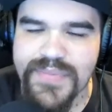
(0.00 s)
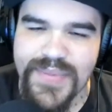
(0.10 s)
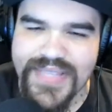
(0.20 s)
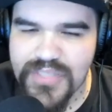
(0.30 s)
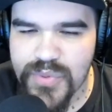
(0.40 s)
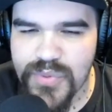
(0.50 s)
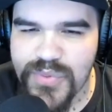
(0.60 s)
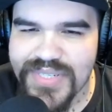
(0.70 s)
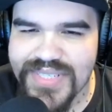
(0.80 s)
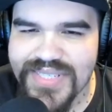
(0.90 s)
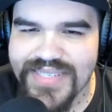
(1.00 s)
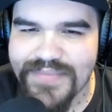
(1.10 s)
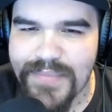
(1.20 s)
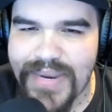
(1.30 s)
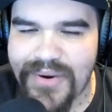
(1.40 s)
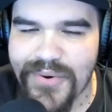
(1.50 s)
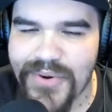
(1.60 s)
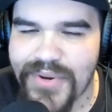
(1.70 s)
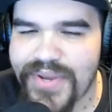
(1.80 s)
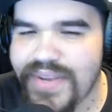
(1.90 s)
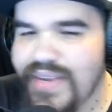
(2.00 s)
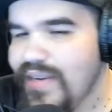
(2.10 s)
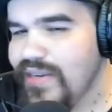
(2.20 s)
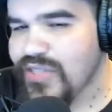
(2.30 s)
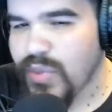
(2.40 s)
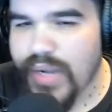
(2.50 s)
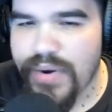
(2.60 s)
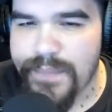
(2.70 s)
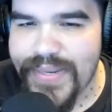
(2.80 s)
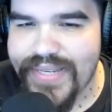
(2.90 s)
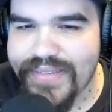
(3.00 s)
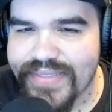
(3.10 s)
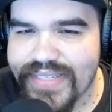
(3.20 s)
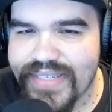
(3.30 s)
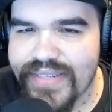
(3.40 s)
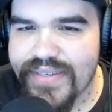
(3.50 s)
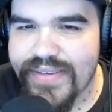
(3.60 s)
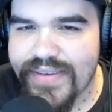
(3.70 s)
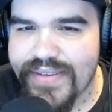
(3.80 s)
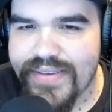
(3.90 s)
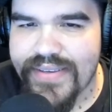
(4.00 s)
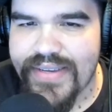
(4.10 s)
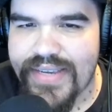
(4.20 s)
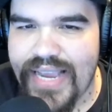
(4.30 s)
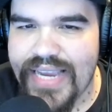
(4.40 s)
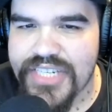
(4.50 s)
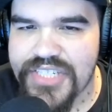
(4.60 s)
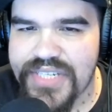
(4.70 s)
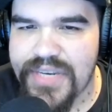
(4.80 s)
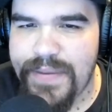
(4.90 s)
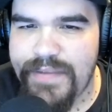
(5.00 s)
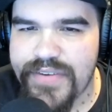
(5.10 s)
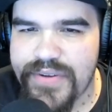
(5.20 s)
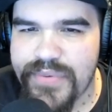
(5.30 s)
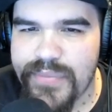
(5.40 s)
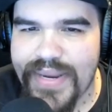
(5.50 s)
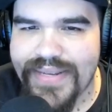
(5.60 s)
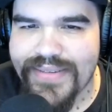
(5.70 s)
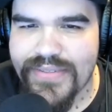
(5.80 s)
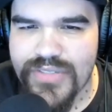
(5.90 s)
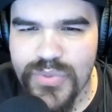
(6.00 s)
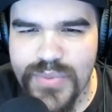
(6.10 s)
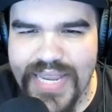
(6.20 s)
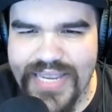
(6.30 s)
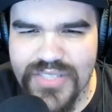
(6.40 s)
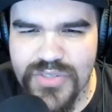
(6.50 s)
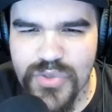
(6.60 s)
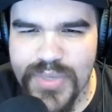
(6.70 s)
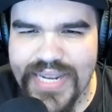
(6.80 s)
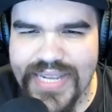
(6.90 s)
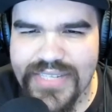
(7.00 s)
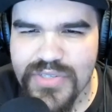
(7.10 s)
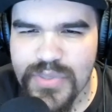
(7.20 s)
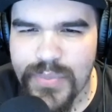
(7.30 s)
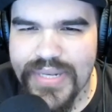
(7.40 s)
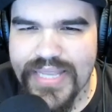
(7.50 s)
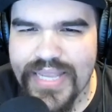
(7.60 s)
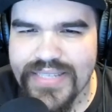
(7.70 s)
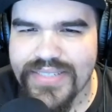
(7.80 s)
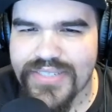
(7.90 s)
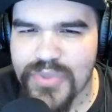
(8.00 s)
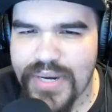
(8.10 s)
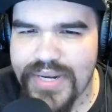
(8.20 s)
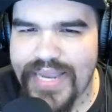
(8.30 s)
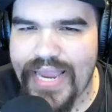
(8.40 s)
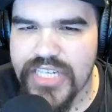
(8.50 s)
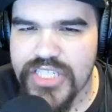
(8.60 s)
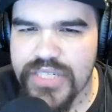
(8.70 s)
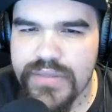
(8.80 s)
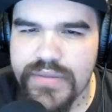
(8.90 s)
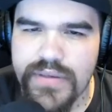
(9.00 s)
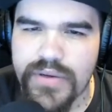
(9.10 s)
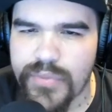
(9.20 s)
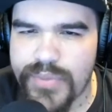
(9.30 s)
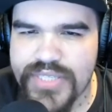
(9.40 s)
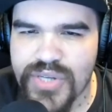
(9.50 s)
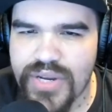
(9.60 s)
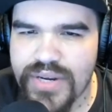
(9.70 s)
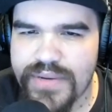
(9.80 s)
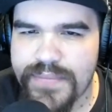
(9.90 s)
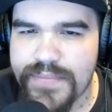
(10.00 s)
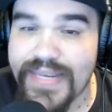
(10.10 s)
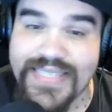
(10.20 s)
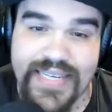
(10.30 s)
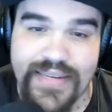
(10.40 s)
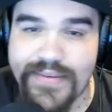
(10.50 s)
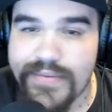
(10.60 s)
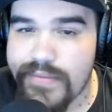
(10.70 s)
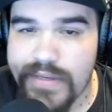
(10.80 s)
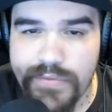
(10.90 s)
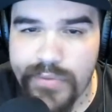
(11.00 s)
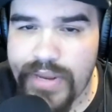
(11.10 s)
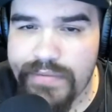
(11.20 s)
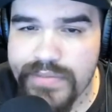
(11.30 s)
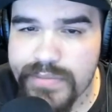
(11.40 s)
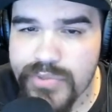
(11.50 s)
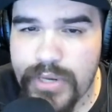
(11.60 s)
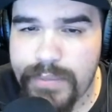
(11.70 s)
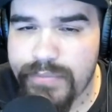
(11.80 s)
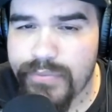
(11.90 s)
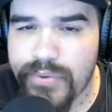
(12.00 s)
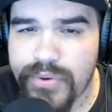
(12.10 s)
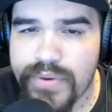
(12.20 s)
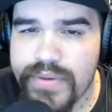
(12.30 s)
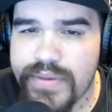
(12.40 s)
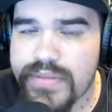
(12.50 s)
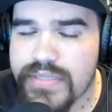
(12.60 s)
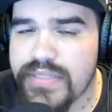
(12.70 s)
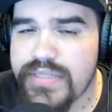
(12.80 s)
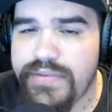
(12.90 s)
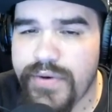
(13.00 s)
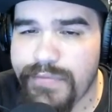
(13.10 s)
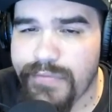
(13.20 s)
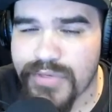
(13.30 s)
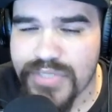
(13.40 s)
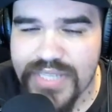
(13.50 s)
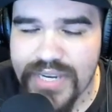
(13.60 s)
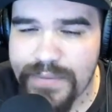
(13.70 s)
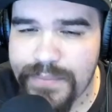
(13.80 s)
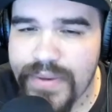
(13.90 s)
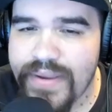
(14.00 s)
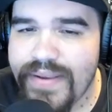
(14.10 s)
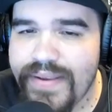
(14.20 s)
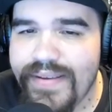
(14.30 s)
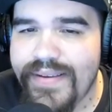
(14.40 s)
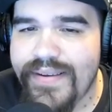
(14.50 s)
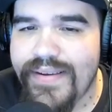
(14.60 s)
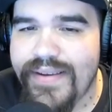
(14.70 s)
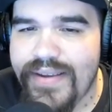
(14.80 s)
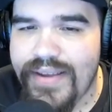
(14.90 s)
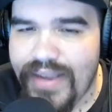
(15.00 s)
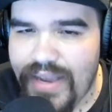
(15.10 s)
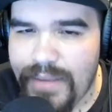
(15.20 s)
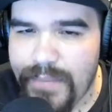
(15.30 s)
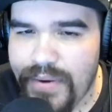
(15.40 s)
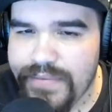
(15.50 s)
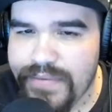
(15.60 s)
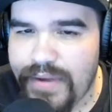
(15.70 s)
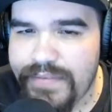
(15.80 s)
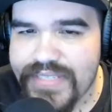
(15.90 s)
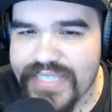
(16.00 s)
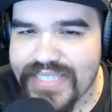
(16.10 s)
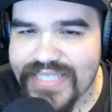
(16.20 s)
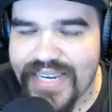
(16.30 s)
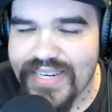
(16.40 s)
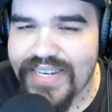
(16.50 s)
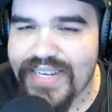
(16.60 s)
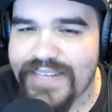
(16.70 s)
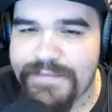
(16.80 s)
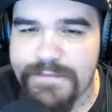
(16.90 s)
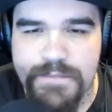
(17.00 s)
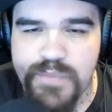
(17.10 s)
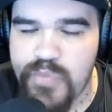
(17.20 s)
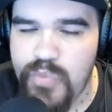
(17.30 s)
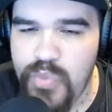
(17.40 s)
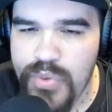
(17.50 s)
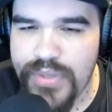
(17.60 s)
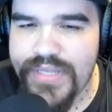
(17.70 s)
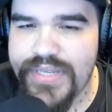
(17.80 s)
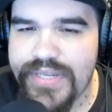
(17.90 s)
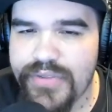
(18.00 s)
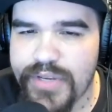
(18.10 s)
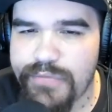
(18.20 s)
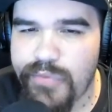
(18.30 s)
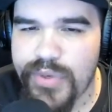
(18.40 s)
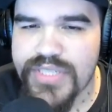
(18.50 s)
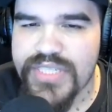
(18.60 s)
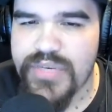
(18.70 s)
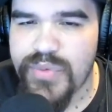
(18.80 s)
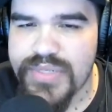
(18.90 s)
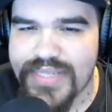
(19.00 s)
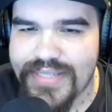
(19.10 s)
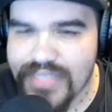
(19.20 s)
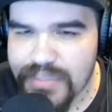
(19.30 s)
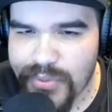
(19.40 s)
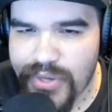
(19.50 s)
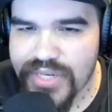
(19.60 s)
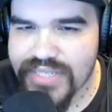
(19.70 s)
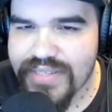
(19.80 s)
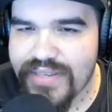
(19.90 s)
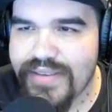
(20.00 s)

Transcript: But this one was Matt Cardona. Sold out immediately. I actually ended up having to wait 2 days or 3 days or something like that to try to catch it on a restock. Like I said, never have subscribed before. This is the very first time. I'm obviously excited and really looking forward to seeing what's in this box.